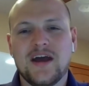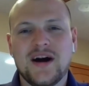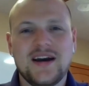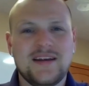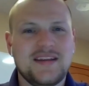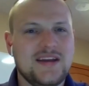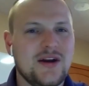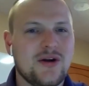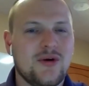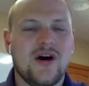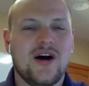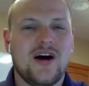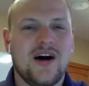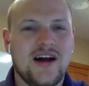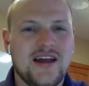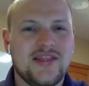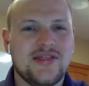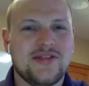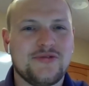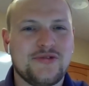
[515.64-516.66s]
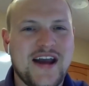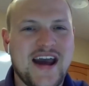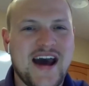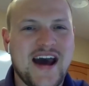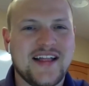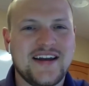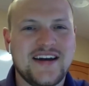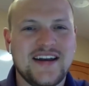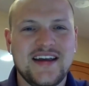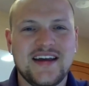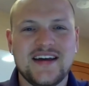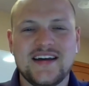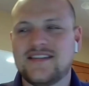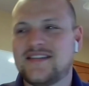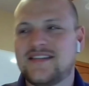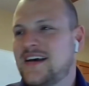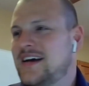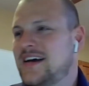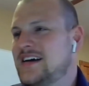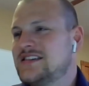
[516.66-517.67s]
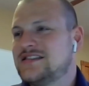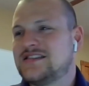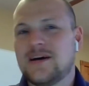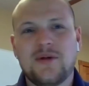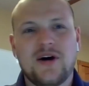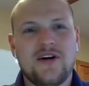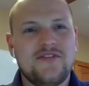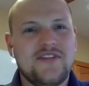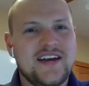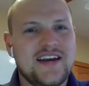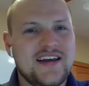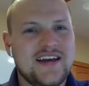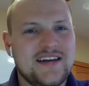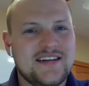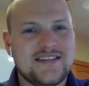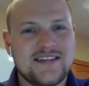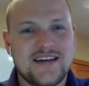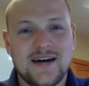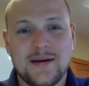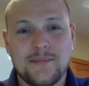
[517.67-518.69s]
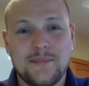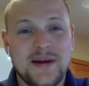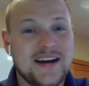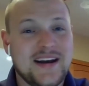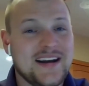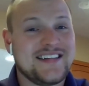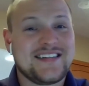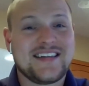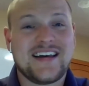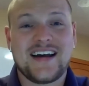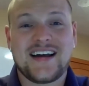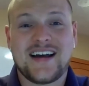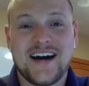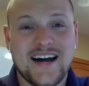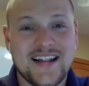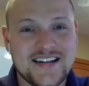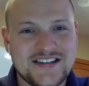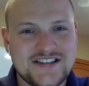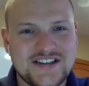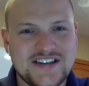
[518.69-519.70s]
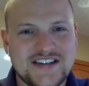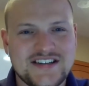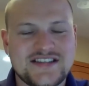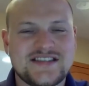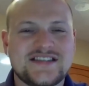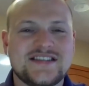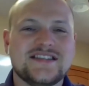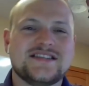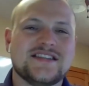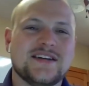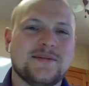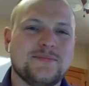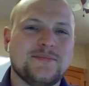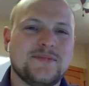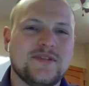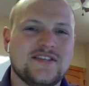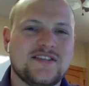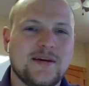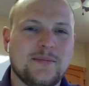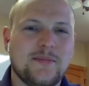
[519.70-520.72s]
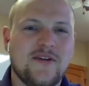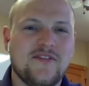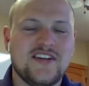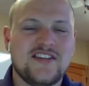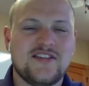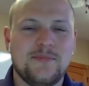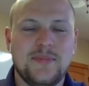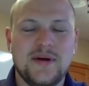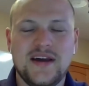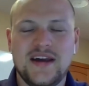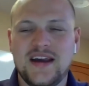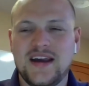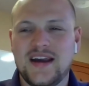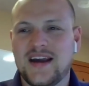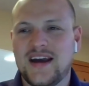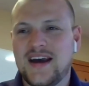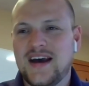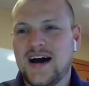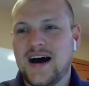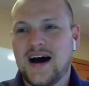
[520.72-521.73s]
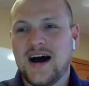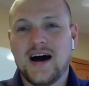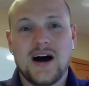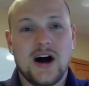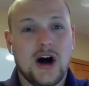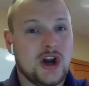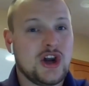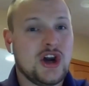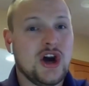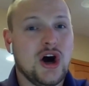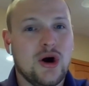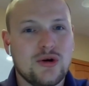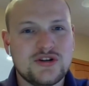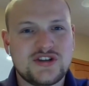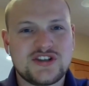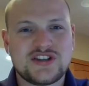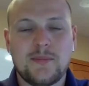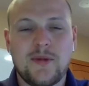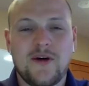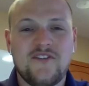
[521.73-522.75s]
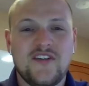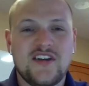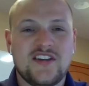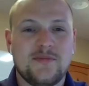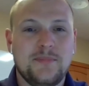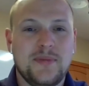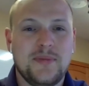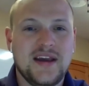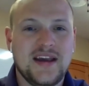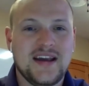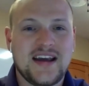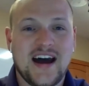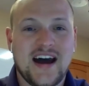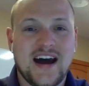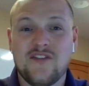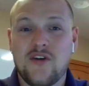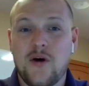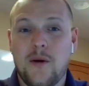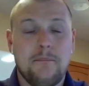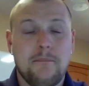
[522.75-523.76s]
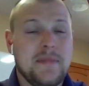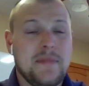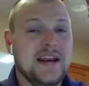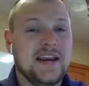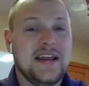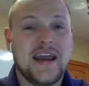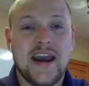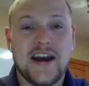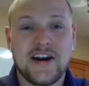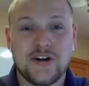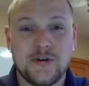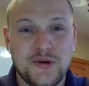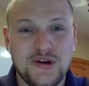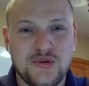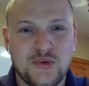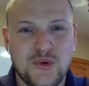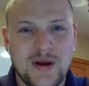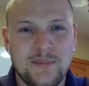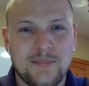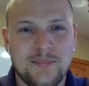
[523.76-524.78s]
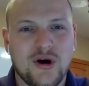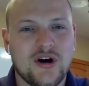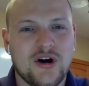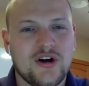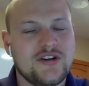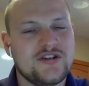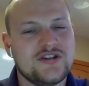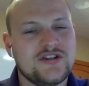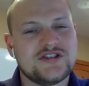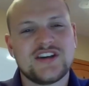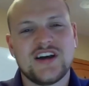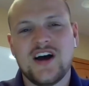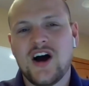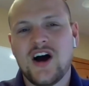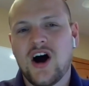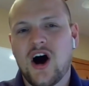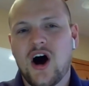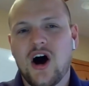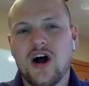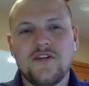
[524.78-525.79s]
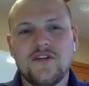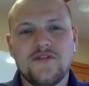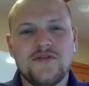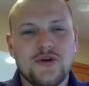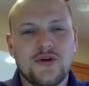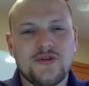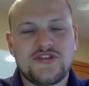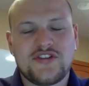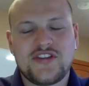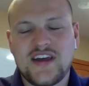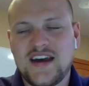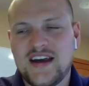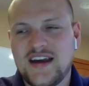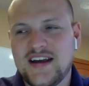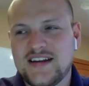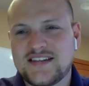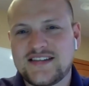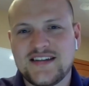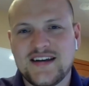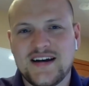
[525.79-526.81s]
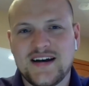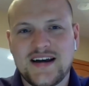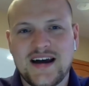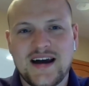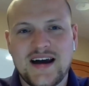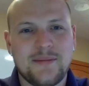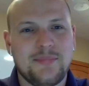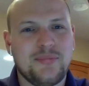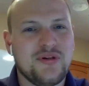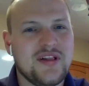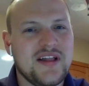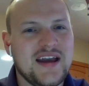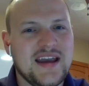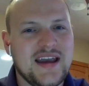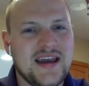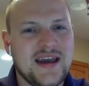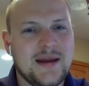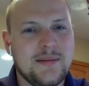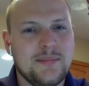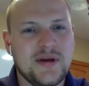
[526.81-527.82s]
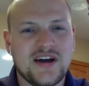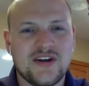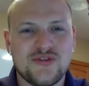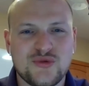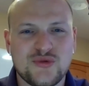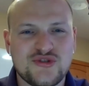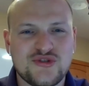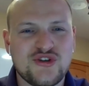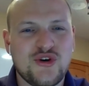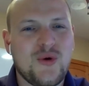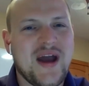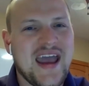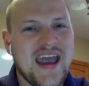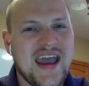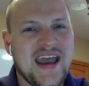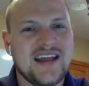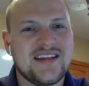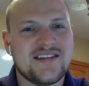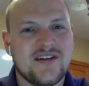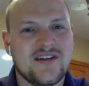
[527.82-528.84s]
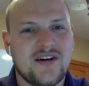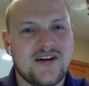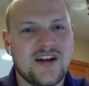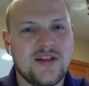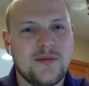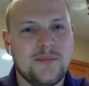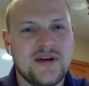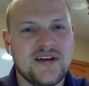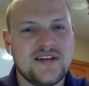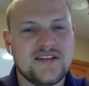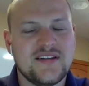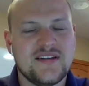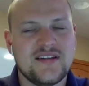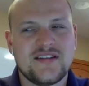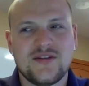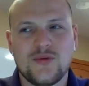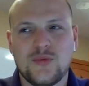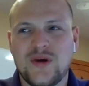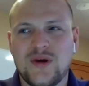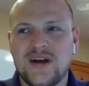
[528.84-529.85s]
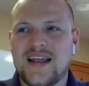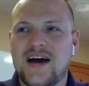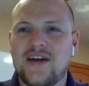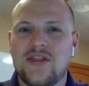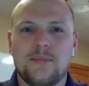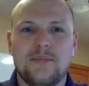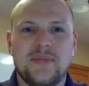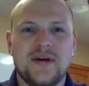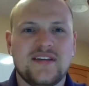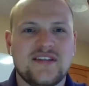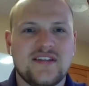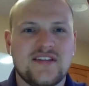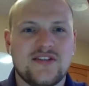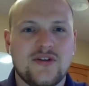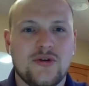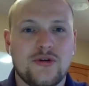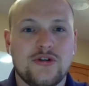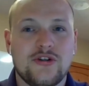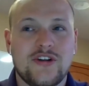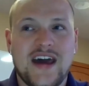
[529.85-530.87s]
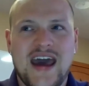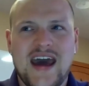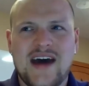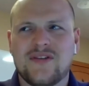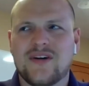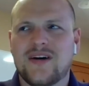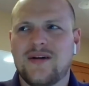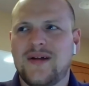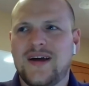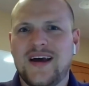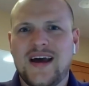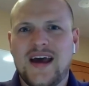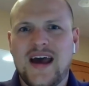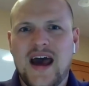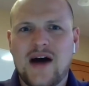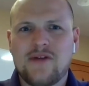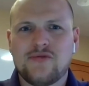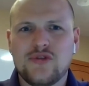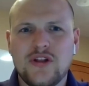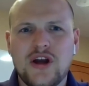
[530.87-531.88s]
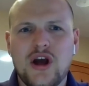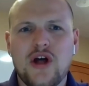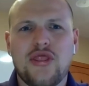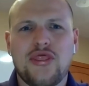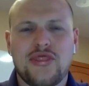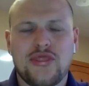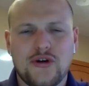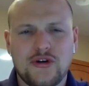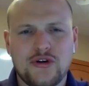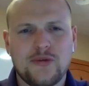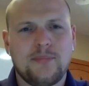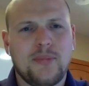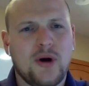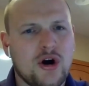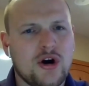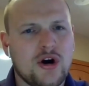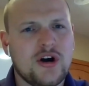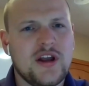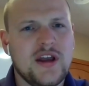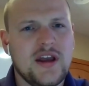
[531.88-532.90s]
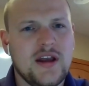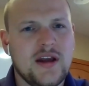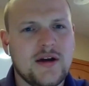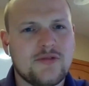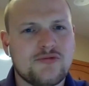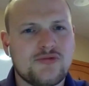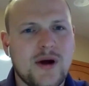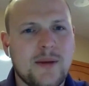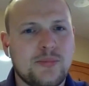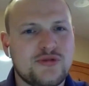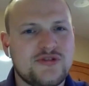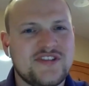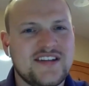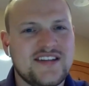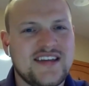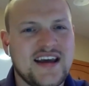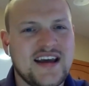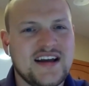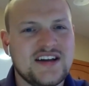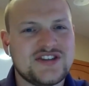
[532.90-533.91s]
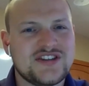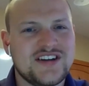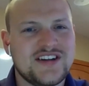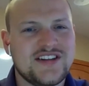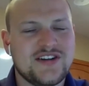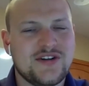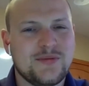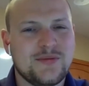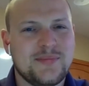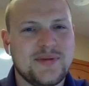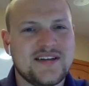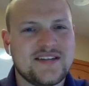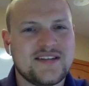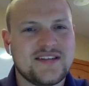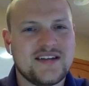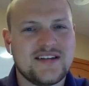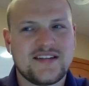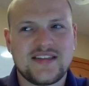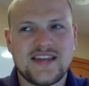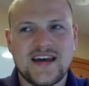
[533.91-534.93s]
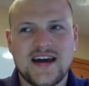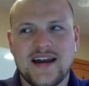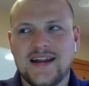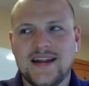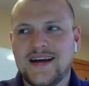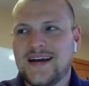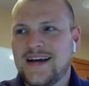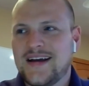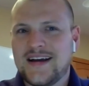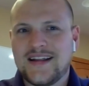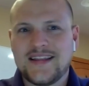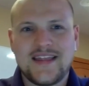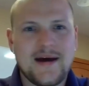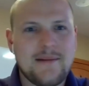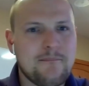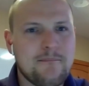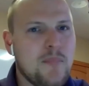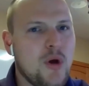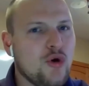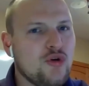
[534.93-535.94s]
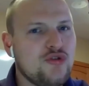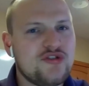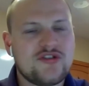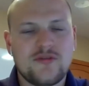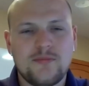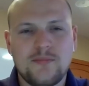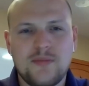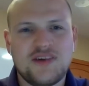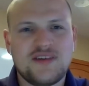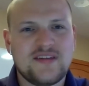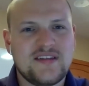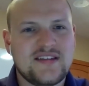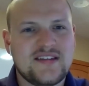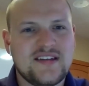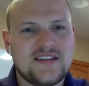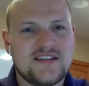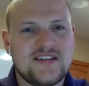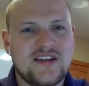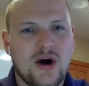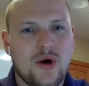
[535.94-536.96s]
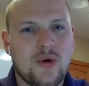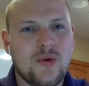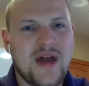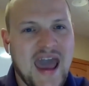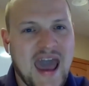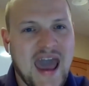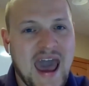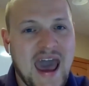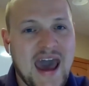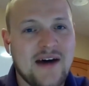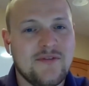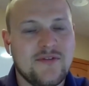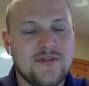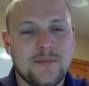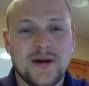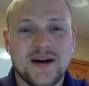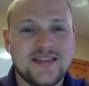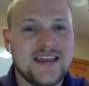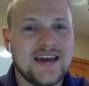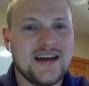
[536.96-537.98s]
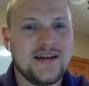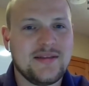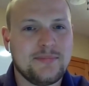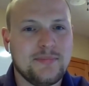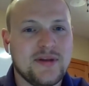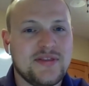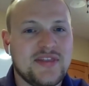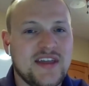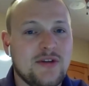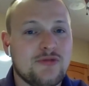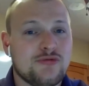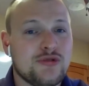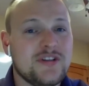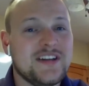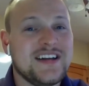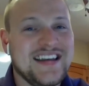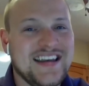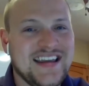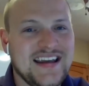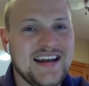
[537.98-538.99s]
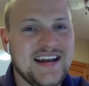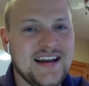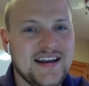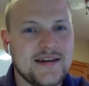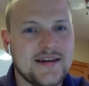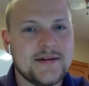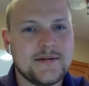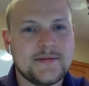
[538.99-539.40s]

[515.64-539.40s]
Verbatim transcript: But, you know, and the reality is some of it is uh, being a psychologist, some, some of it's being uh, a coach, some of it's being kind of a mediator between partners. All of those things kind of play in because we're so hands on in the business and we allow the business owner to have a have really a third party representation in their business that that most businesses don't have, but they but they really need.